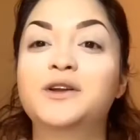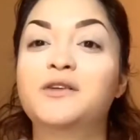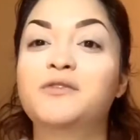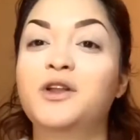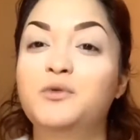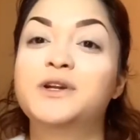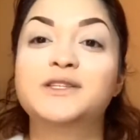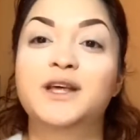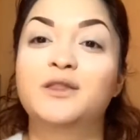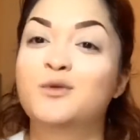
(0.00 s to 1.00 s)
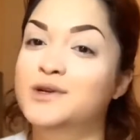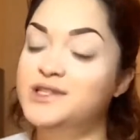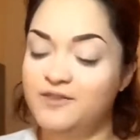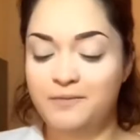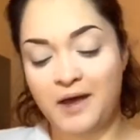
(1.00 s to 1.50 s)
definitely want to set the
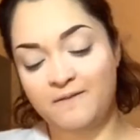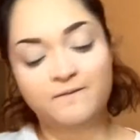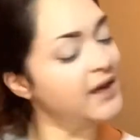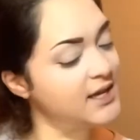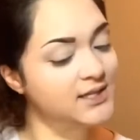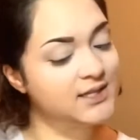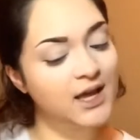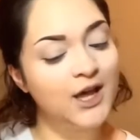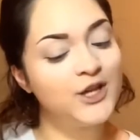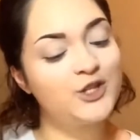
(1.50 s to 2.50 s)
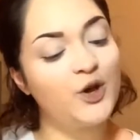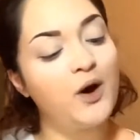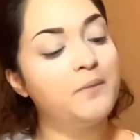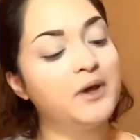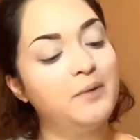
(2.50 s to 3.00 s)
rest of my face, so
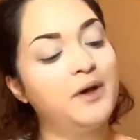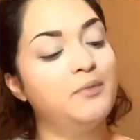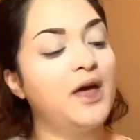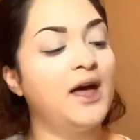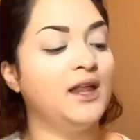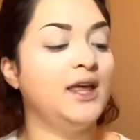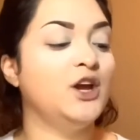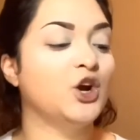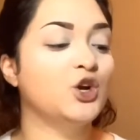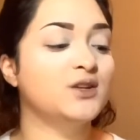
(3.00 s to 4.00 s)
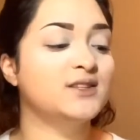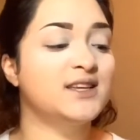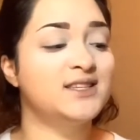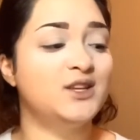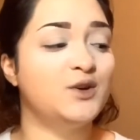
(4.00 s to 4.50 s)
I'm going to pick up the LA Girls
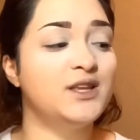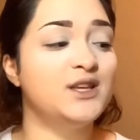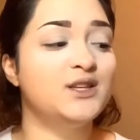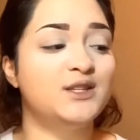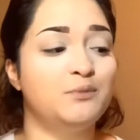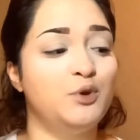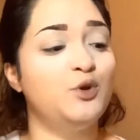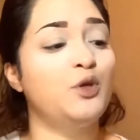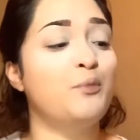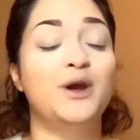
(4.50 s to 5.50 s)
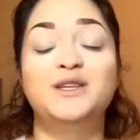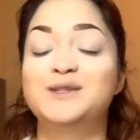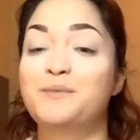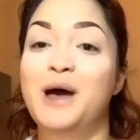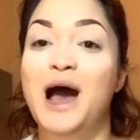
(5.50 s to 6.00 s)
Silky Smooth
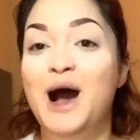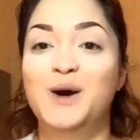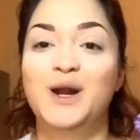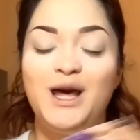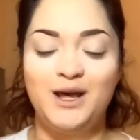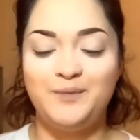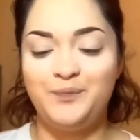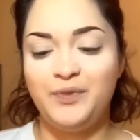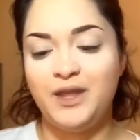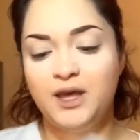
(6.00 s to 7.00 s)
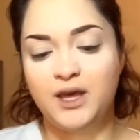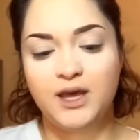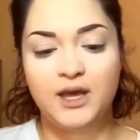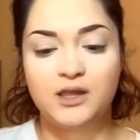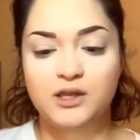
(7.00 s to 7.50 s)
Pressed Powder
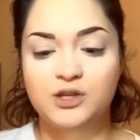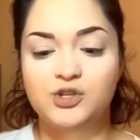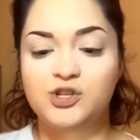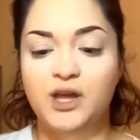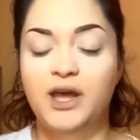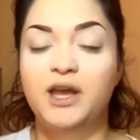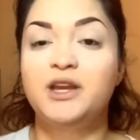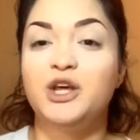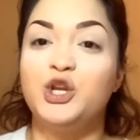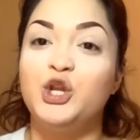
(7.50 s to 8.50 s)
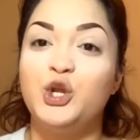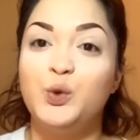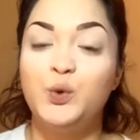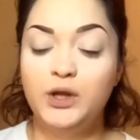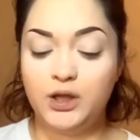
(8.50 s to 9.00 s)
in the shade
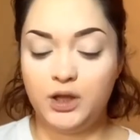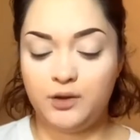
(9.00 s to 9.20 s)
Nude.